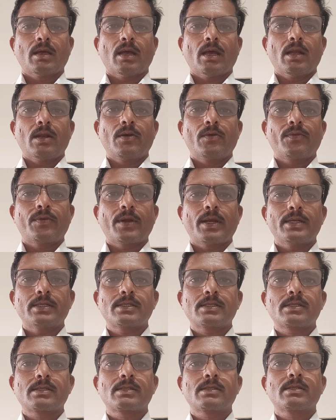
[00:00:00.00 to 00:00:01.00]
Hello
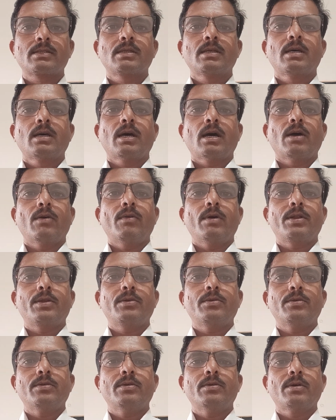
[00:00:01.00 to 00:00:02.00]
friends, how are
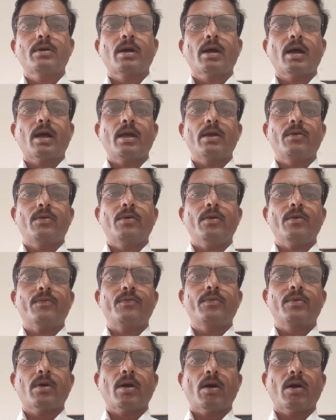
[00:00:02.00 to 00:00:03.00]
you? I hope
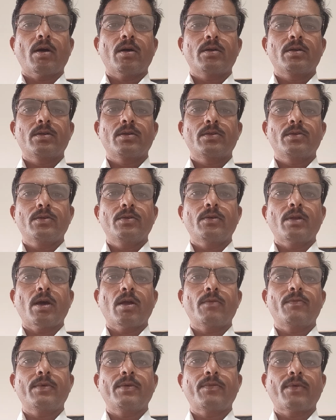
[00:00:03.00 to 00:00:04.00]
you will
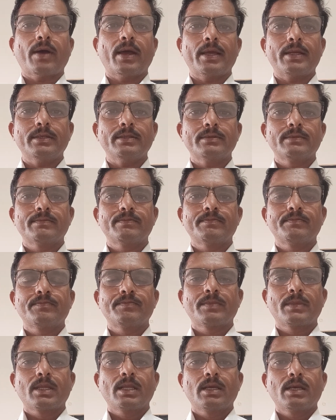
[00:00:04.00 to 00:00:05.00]
all be fine.
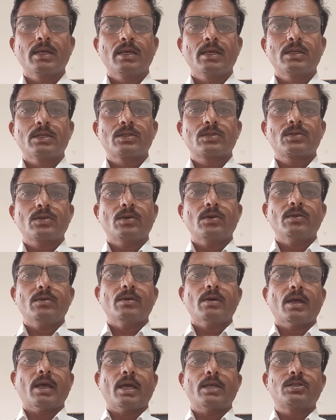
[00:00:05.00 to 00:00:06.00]

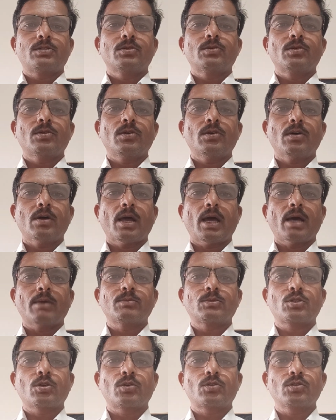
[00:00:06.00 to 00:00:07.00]
So, as you know, I'm
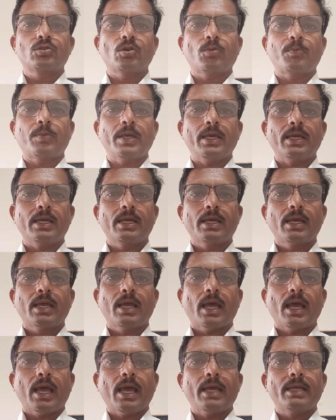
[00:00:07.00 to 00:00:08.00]
Chotu Zopre
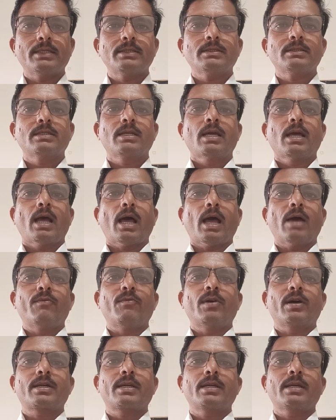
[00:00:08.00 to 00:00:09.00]
and I'm
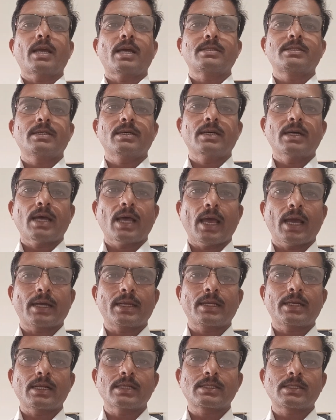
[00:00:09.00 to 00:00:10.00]
working as a
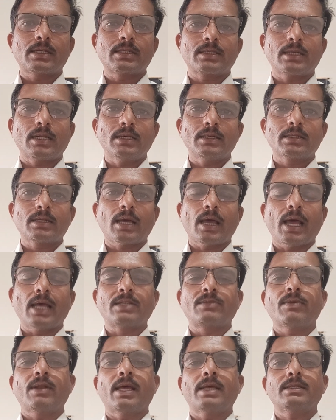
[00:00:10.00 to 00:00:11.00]
agriculture consultant
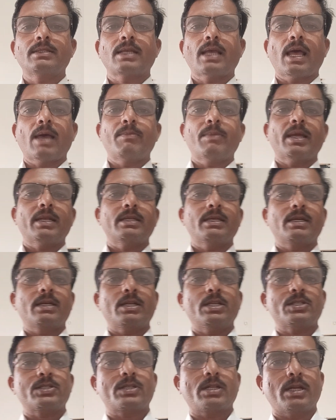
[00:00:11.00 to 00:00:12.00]
as well as I'm an
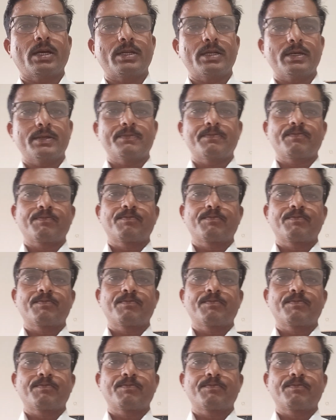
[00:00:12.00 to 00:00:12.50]
English learner.